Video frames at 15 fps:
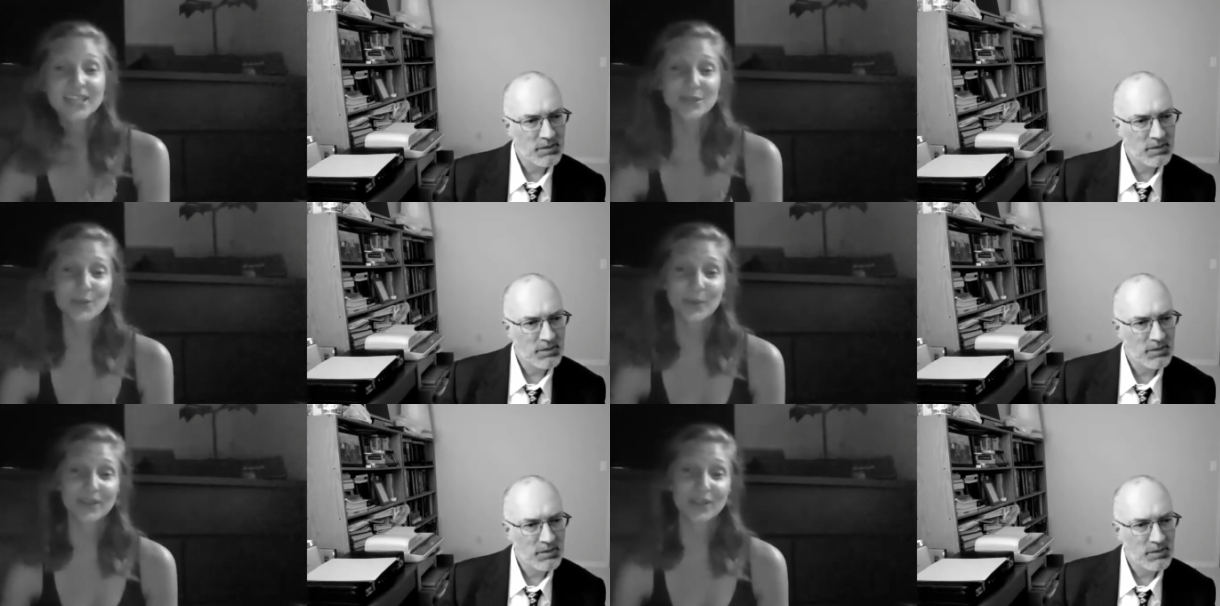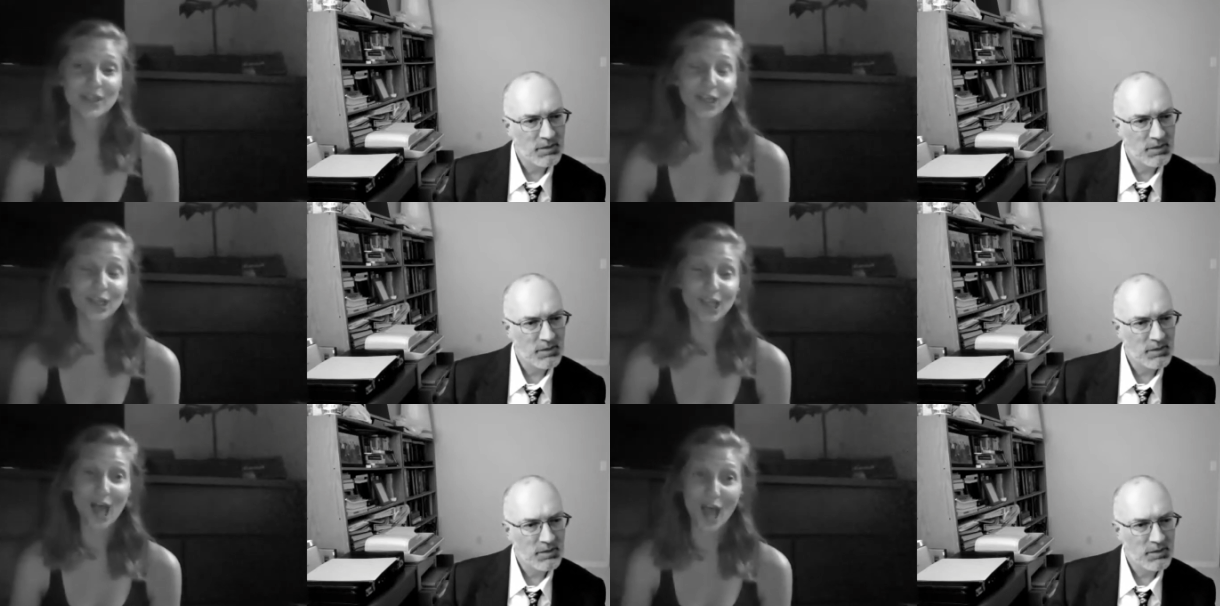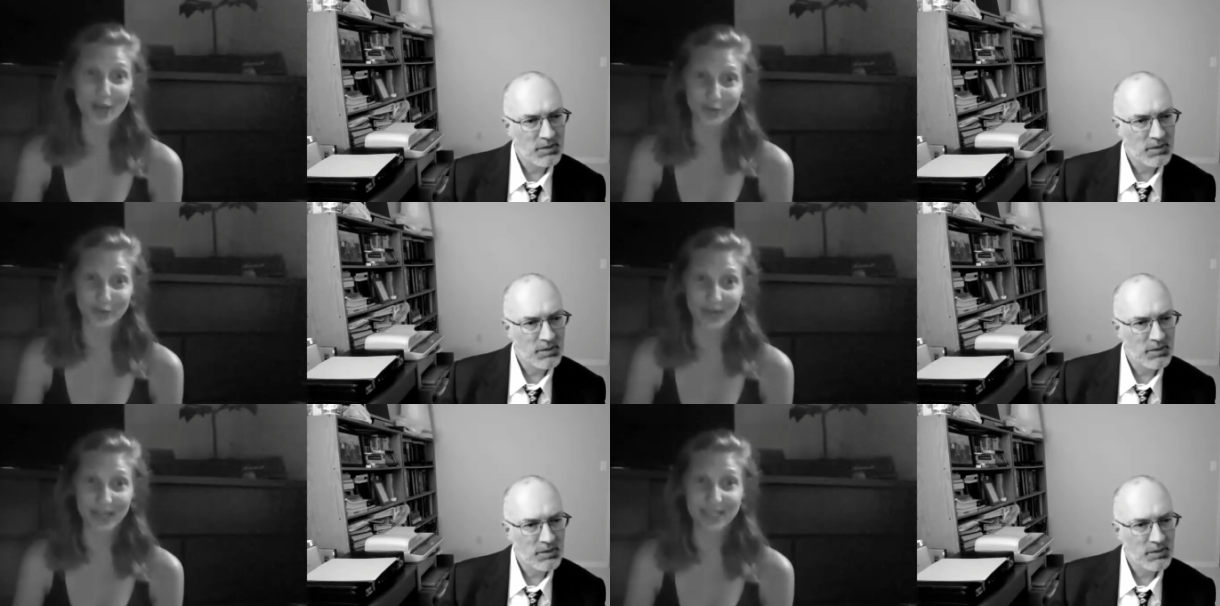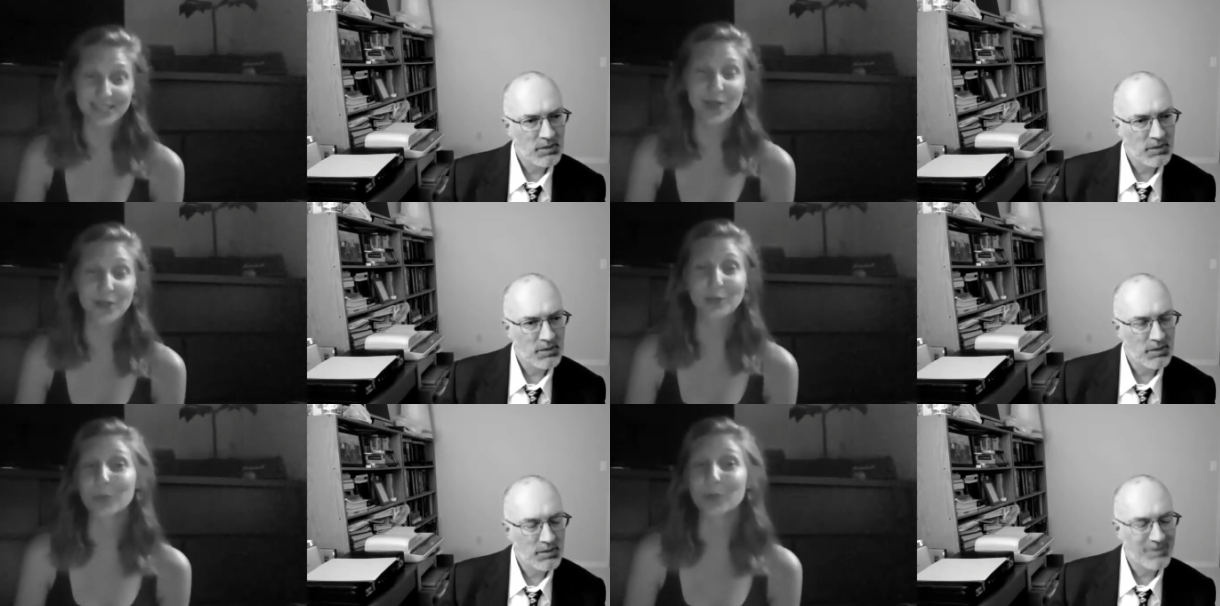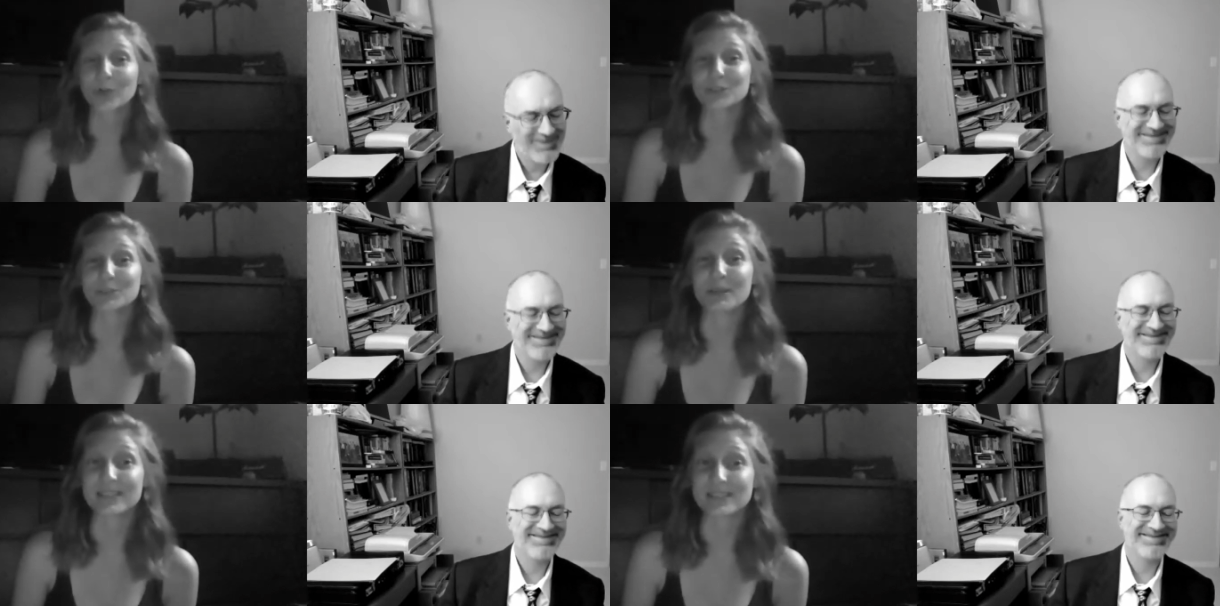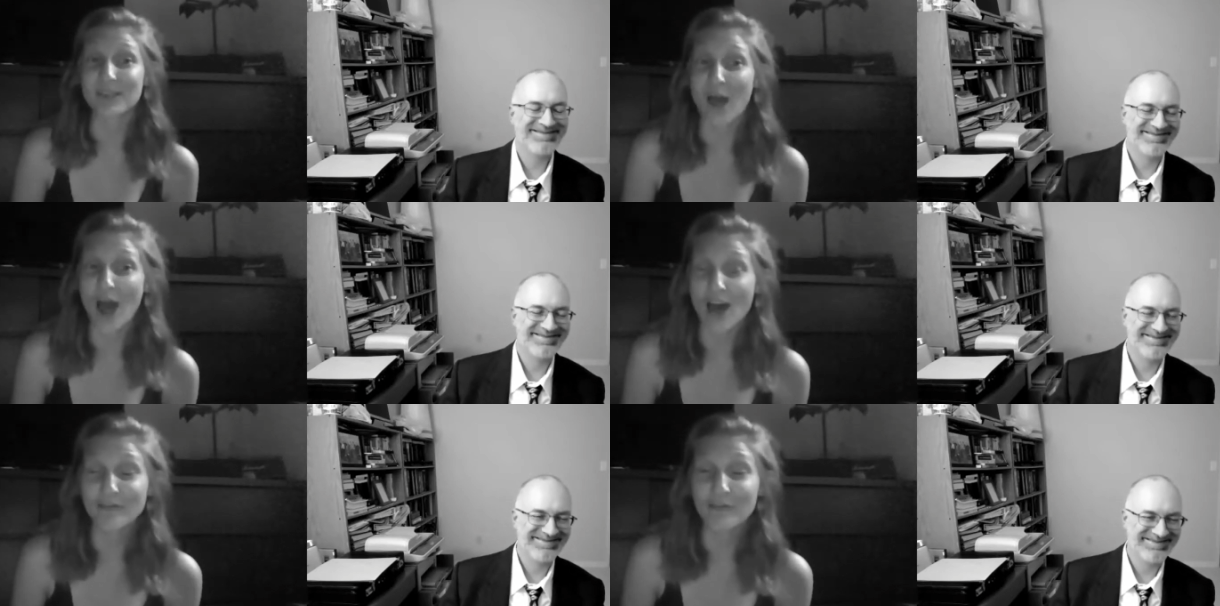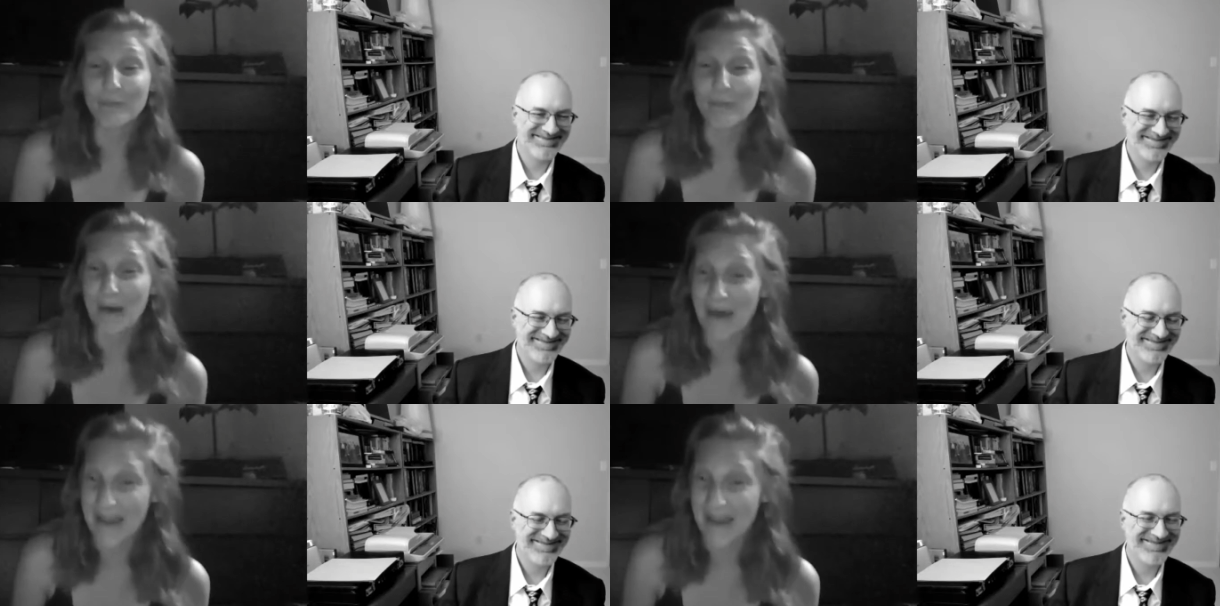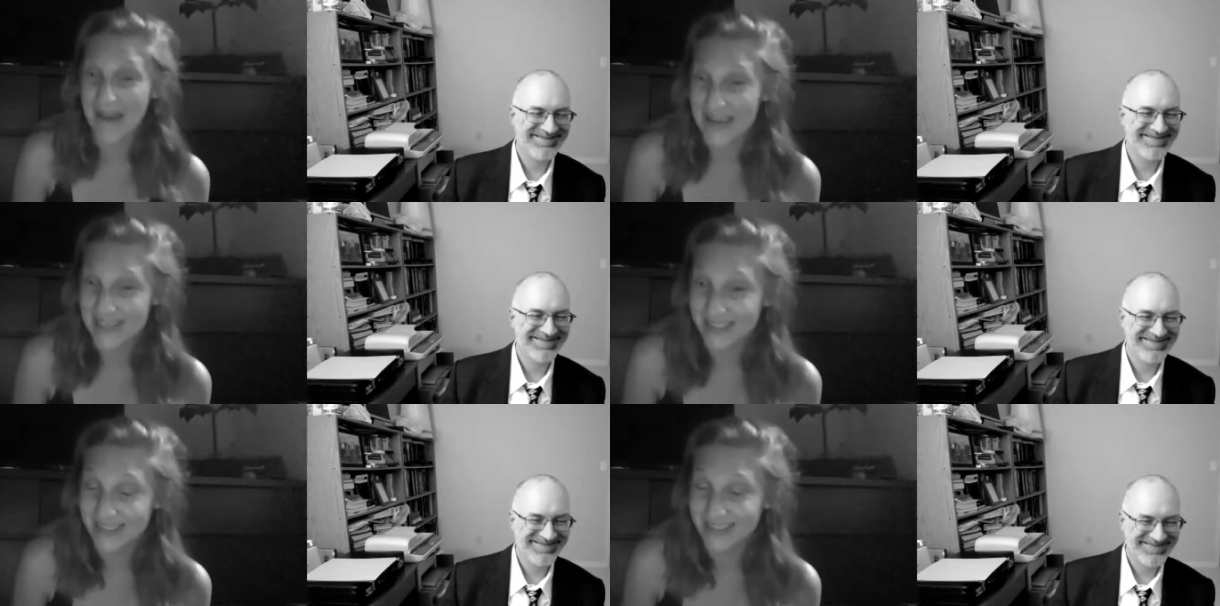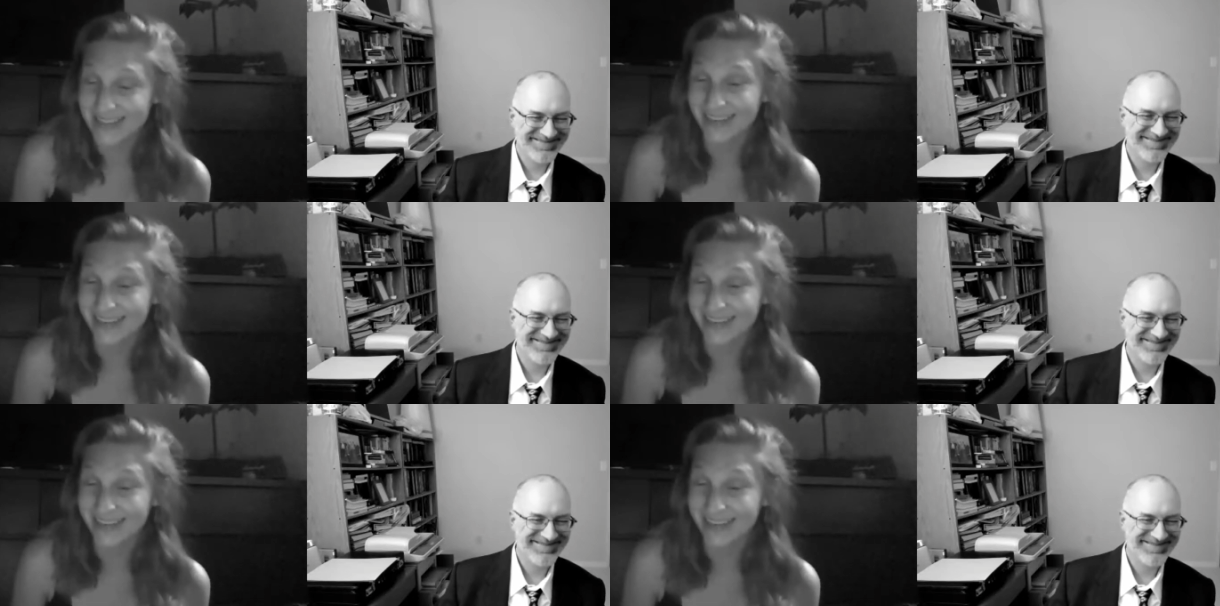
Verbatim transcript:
Speaker 1: to win the lottery and tell the world to piss off, but